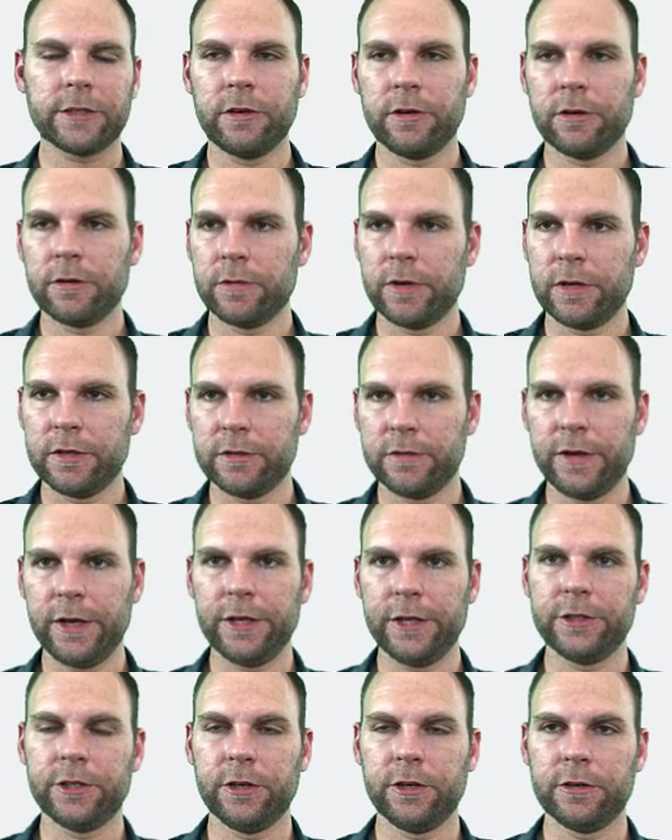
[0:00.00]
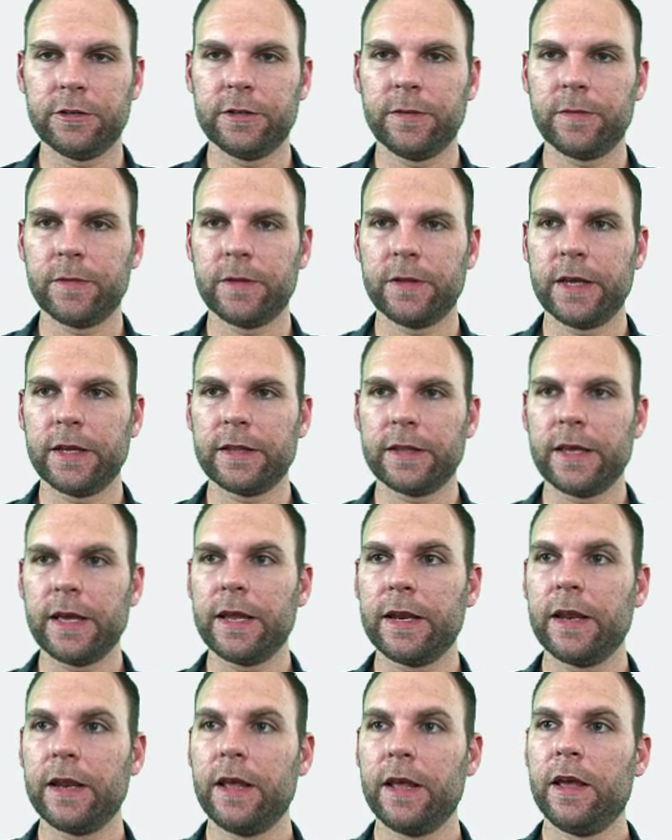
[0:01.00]
external reservation or something like
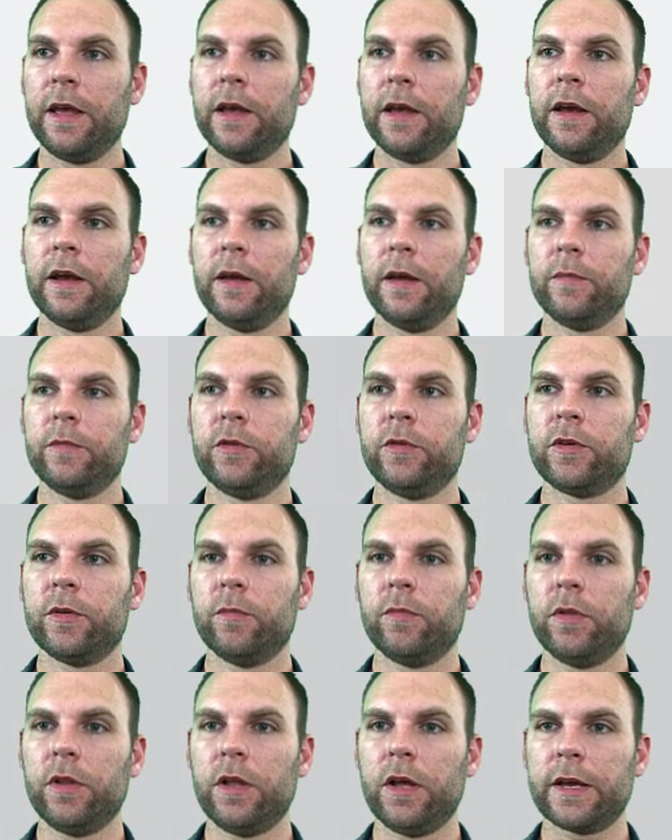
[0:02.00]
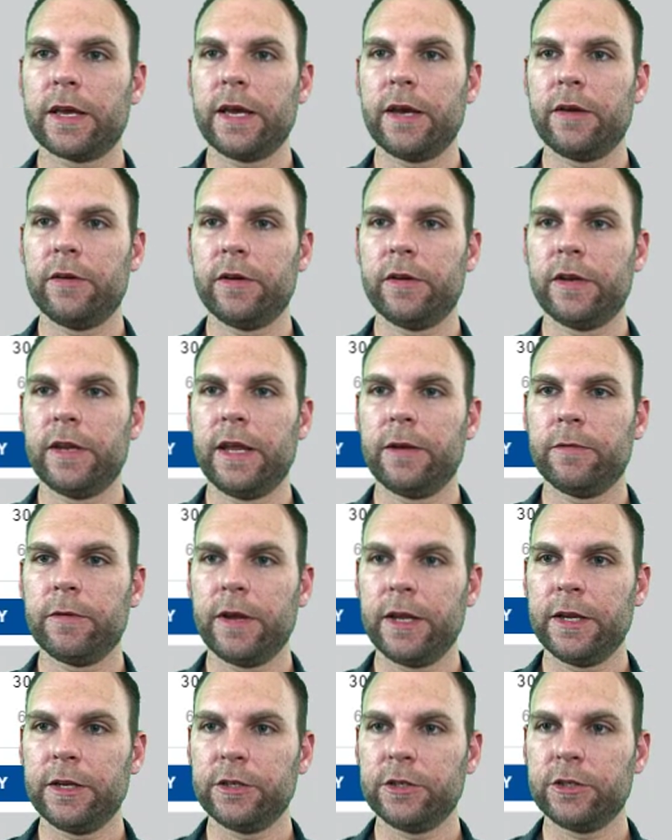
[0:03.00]
that, you can block out a date
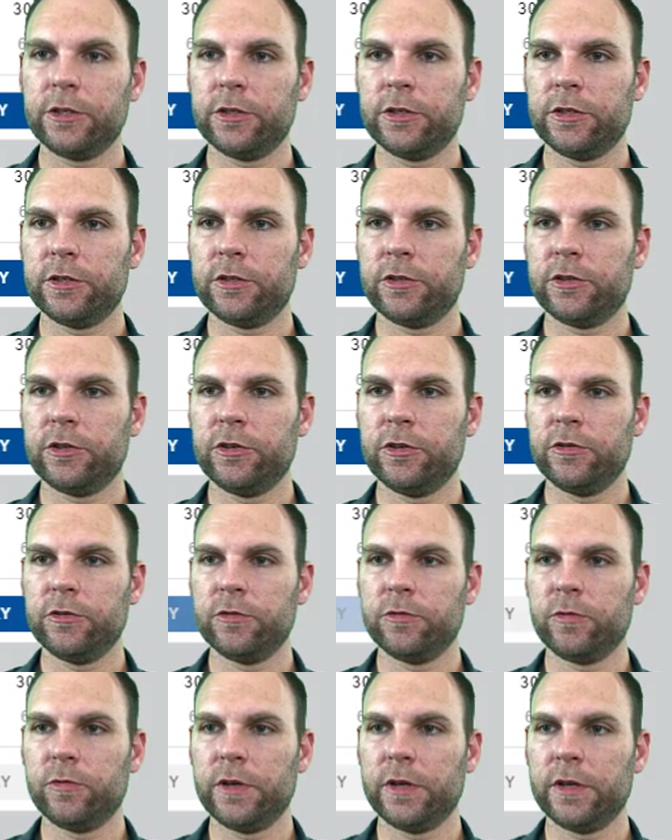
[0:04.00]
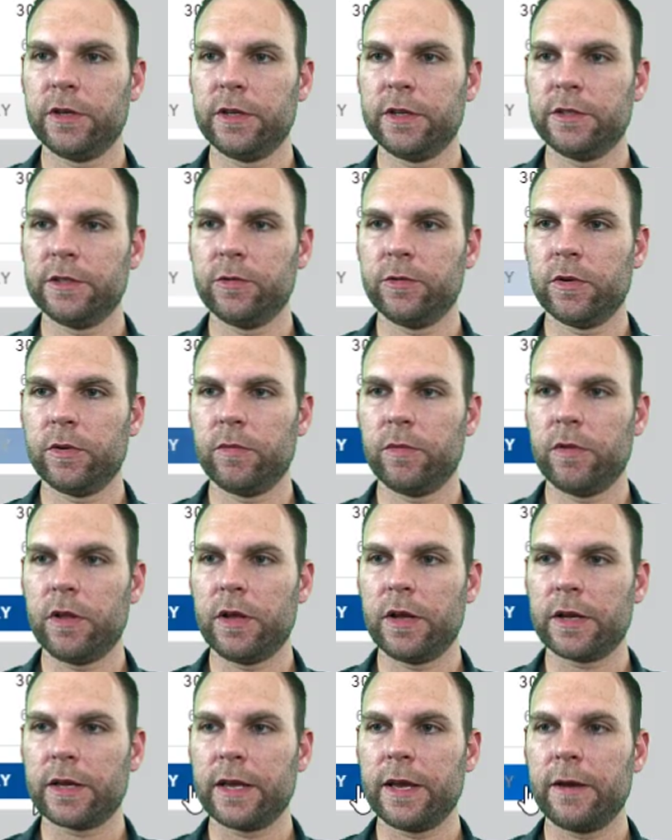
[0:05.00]
range. You just choose when it is you want to
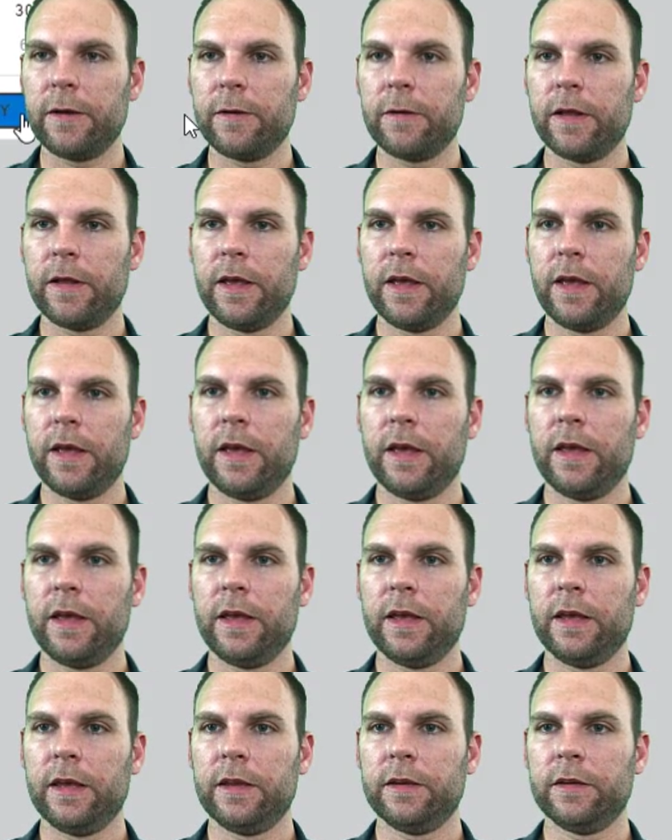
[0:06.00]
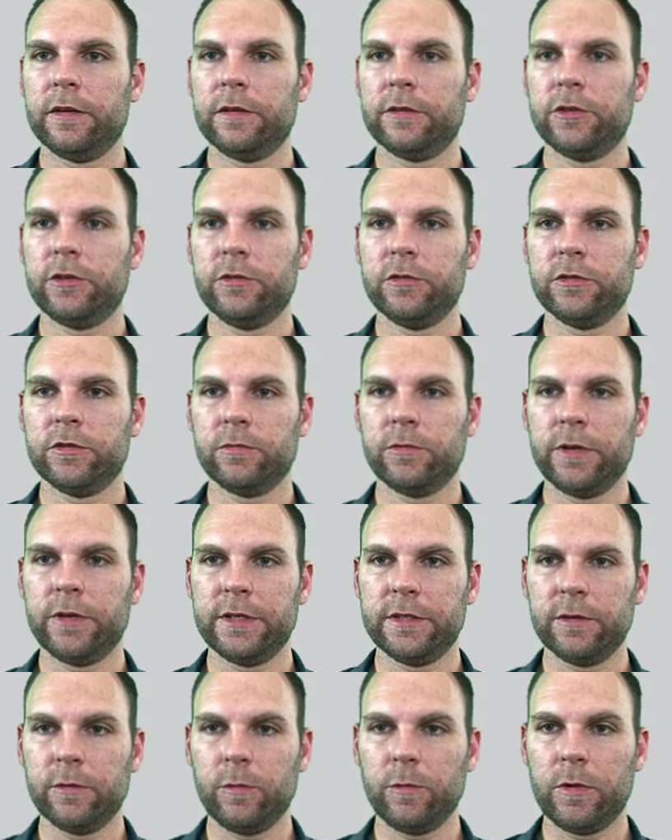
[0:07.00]
block out and choose the
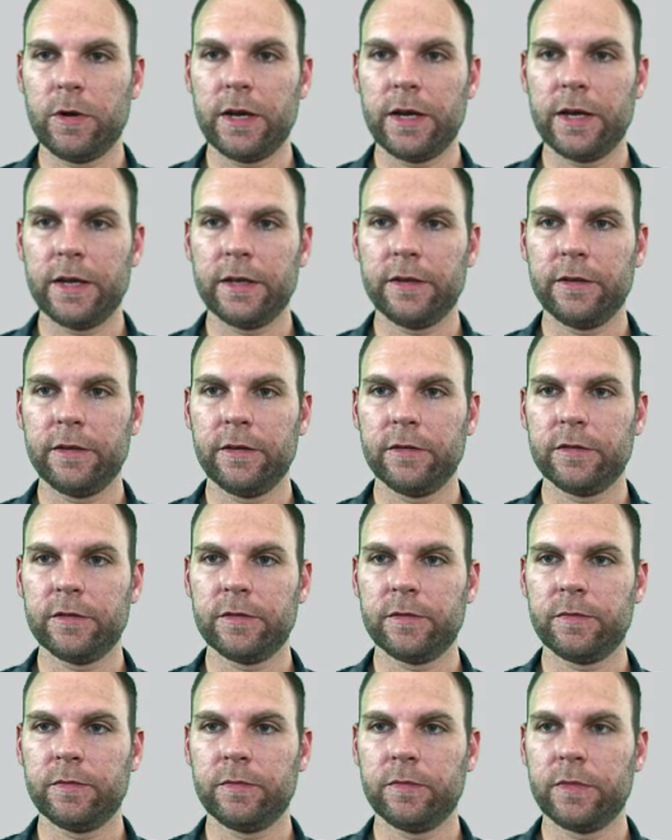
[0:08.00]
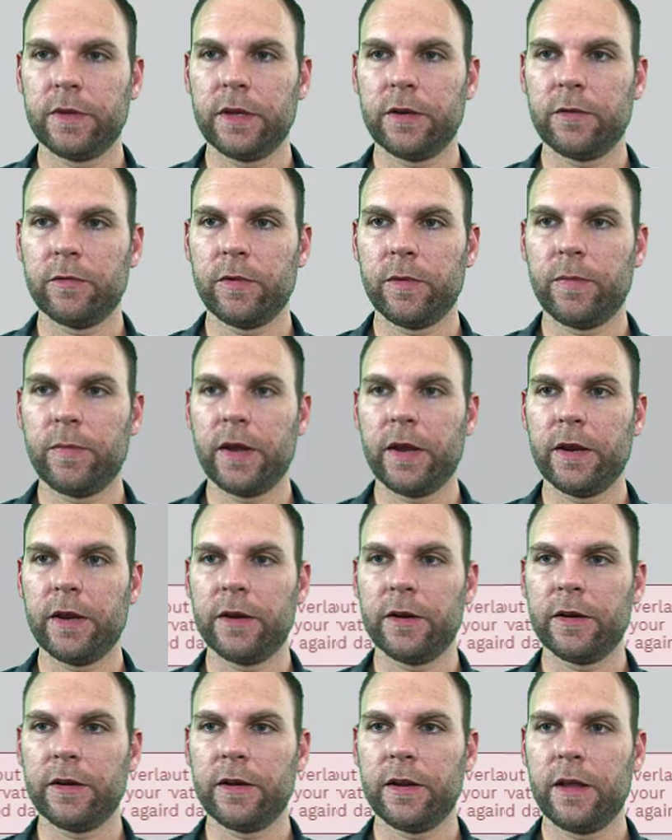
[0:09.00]
reason why it's getting
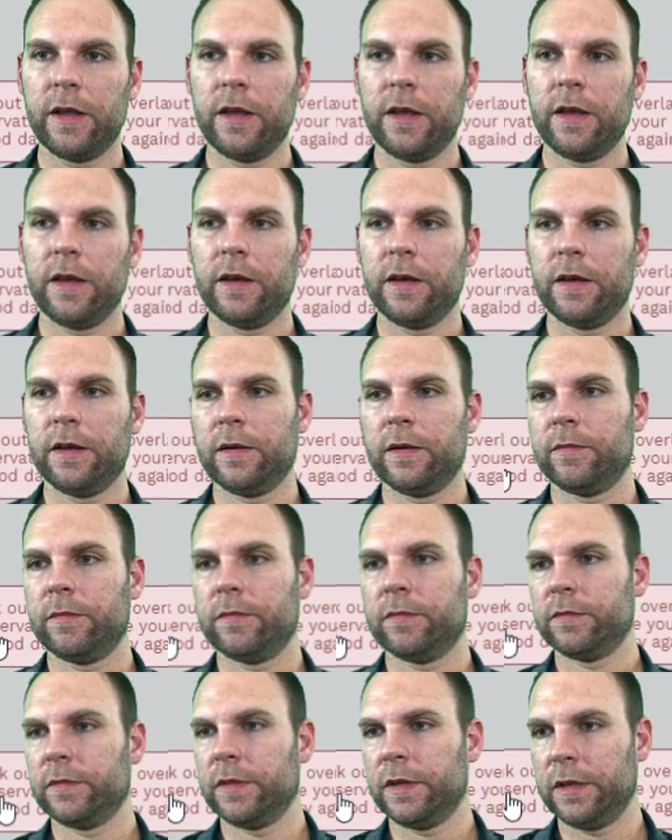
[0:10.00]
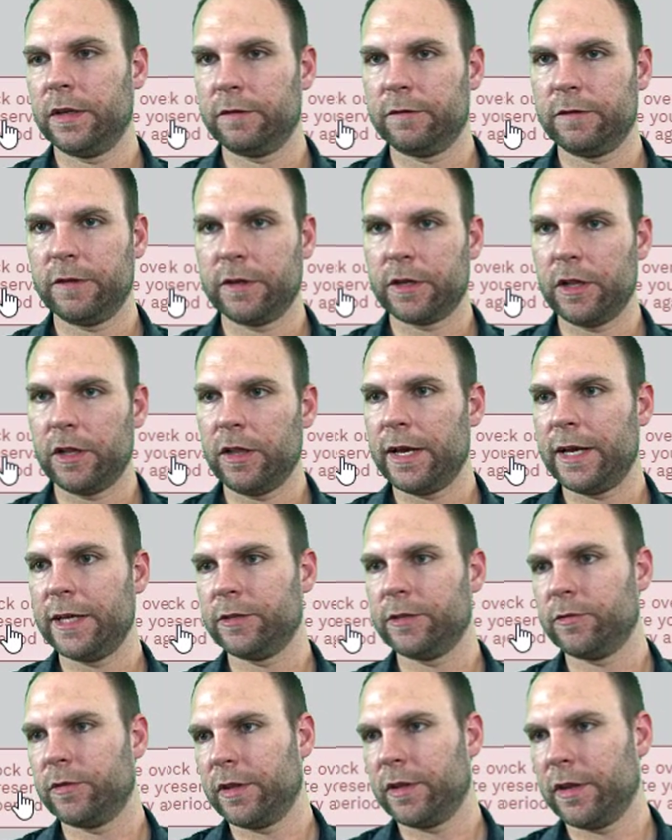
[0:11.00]
repaired. And if it
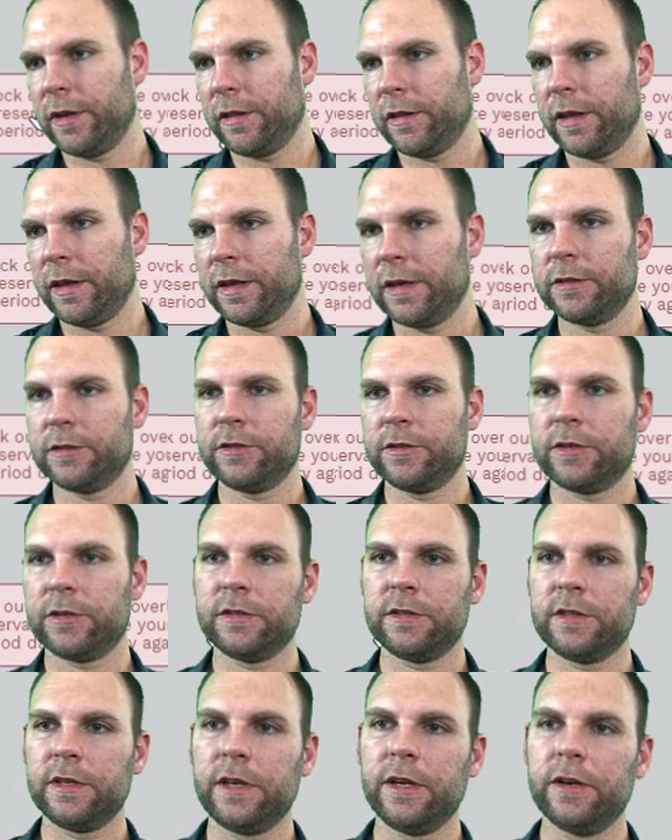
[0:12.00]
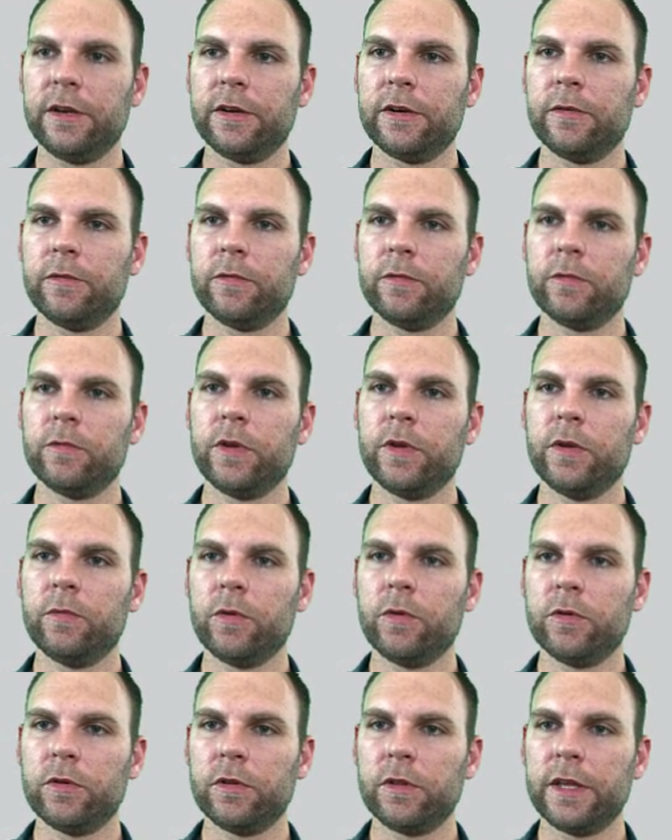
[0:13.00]
collides with anything, as you can see here,
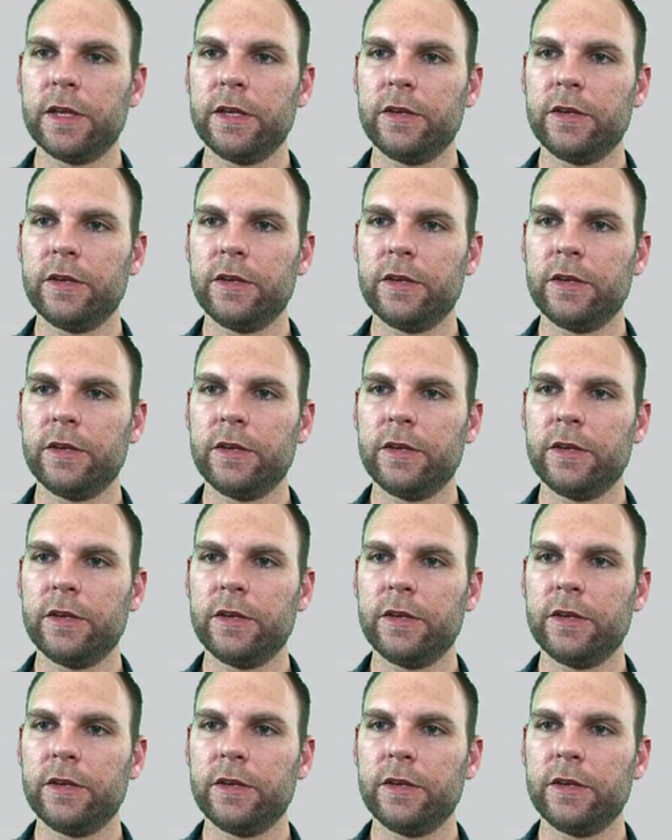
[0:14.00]
it won't